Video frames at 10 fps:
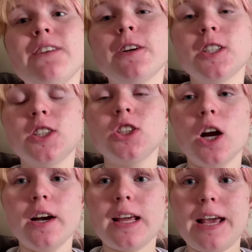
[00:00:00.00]
first
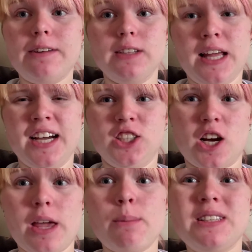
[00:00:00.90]
started K1 the
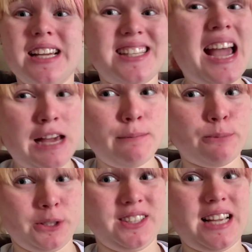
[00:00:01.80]
Hedgehog, it was like
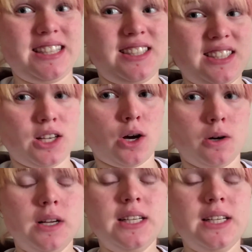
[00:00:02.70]
10%. So 10%,